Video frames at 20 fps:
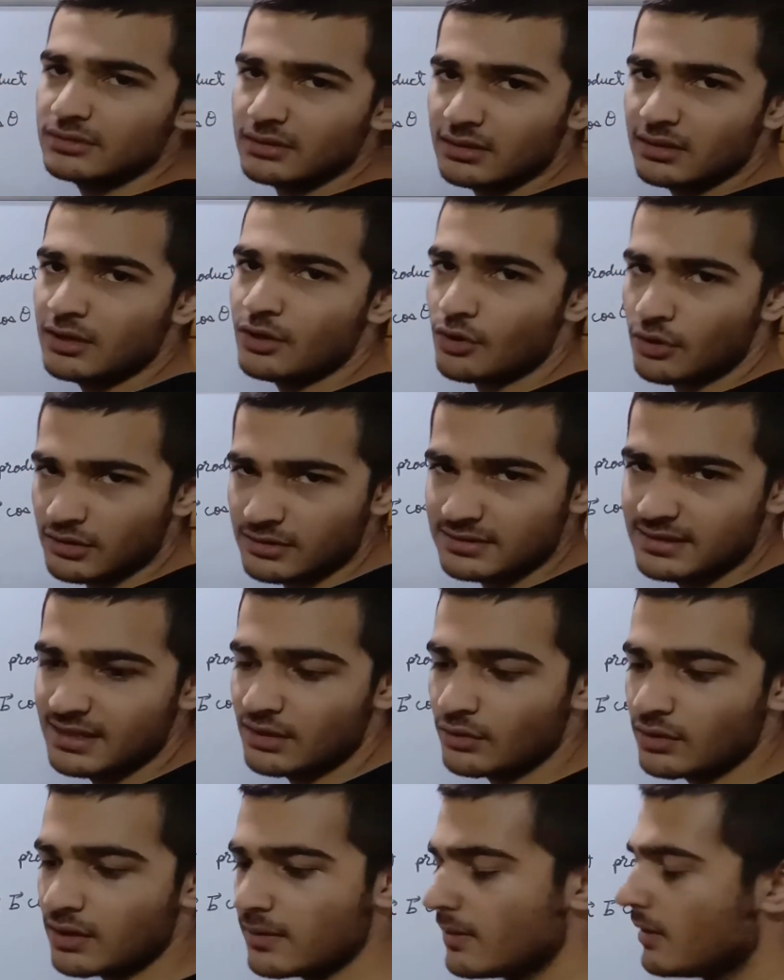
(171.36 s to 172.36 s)
a cross there.
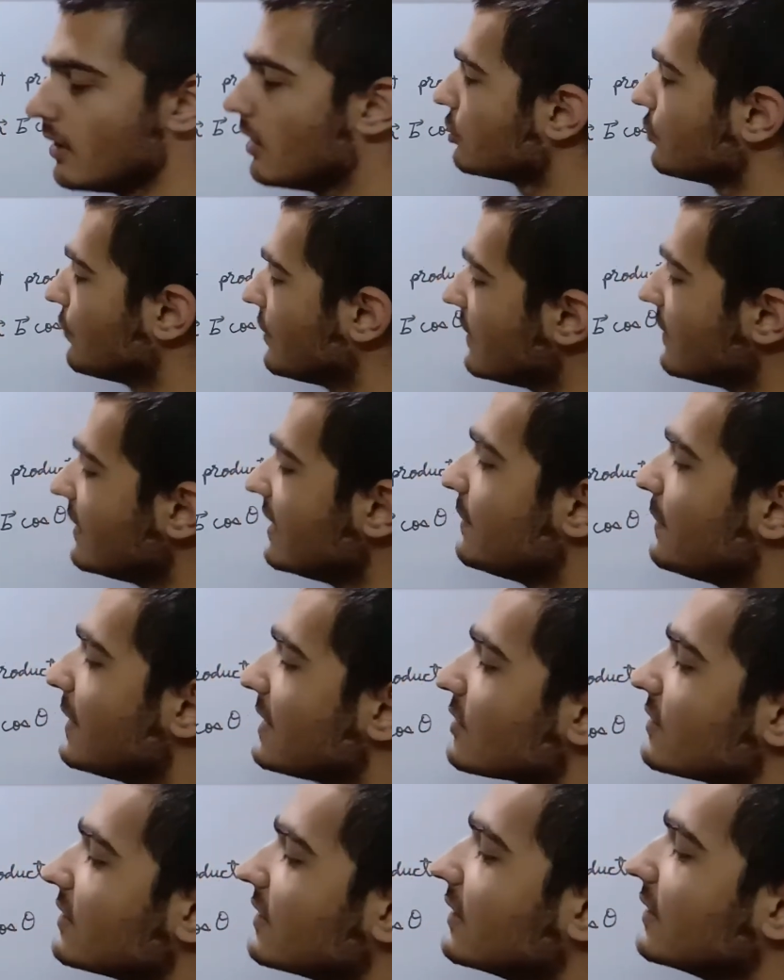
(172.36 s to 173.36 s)
Okay, so whenever it depends
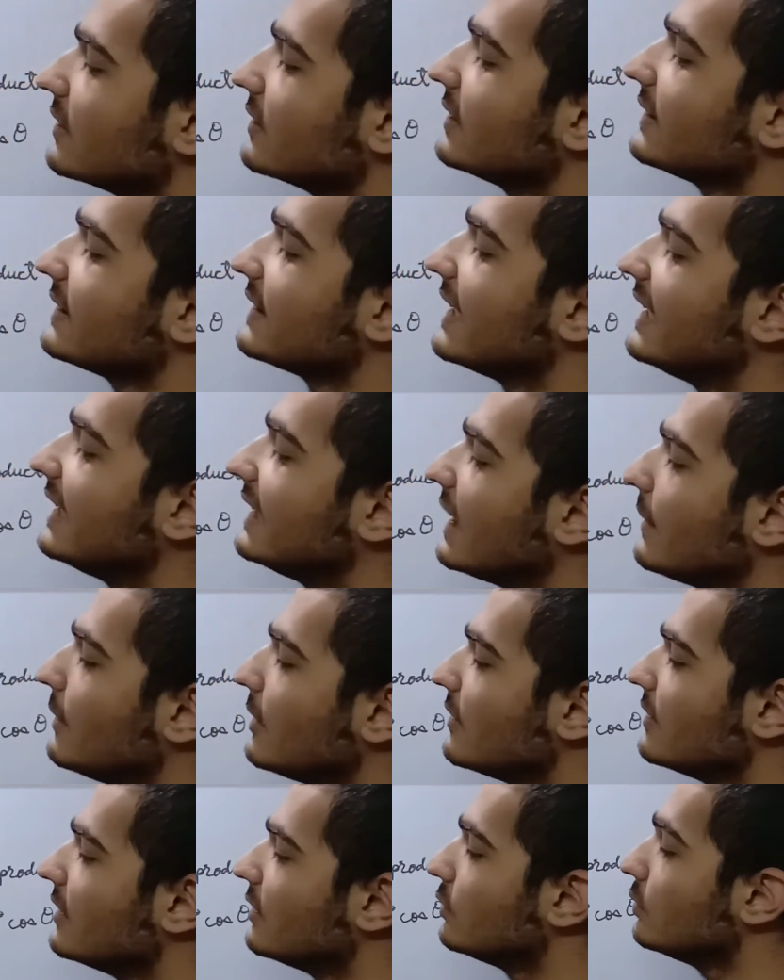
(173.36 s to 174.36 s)
on the theta between
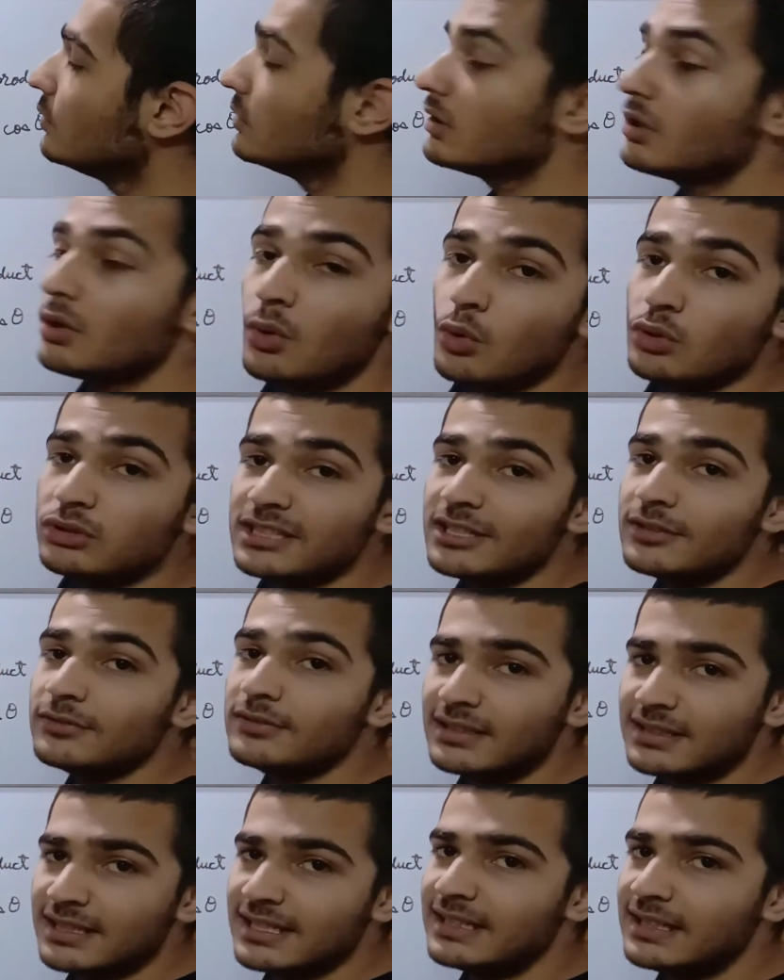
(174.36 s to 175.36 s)
the two, the cosine of the
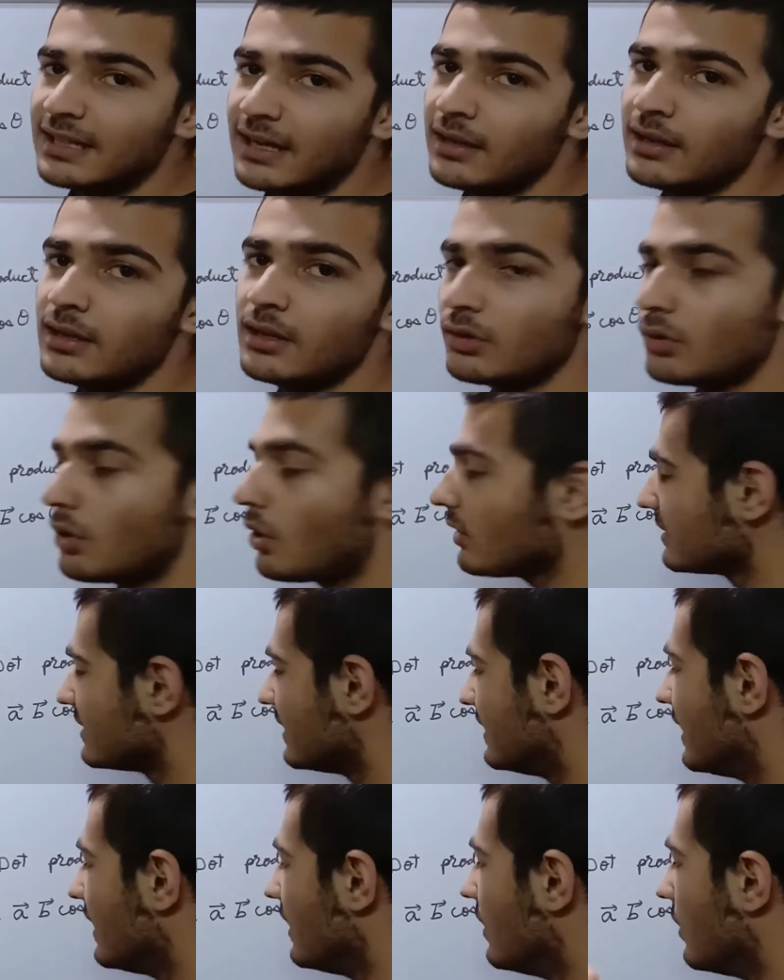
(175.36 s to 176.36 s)
theta, cos
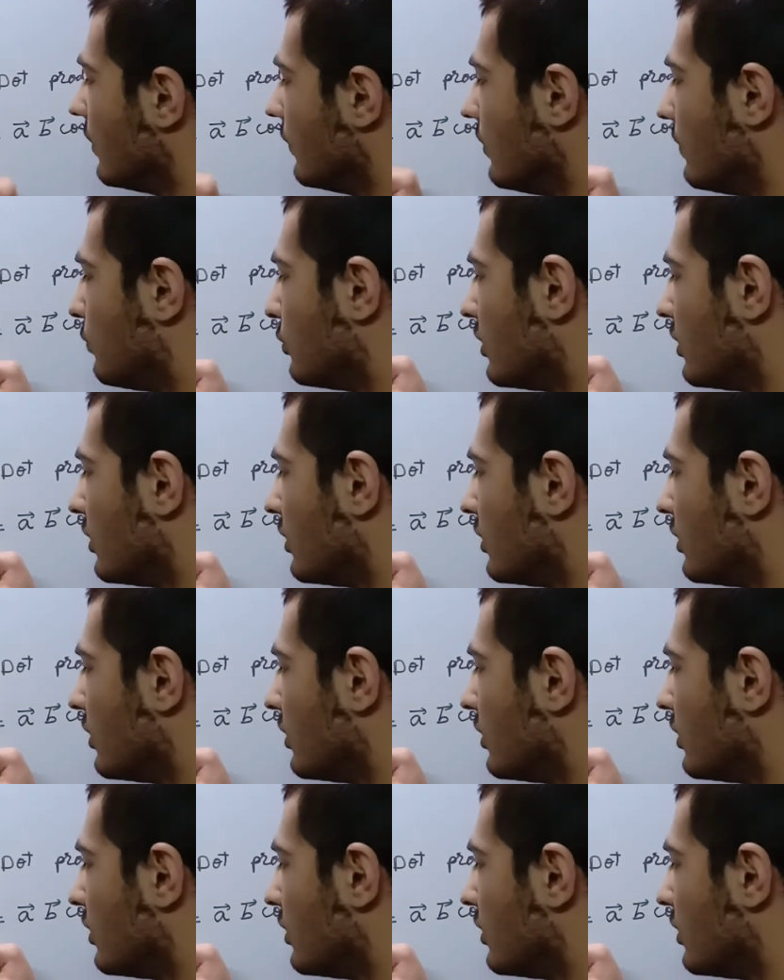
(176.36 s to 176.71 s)
theta, we put a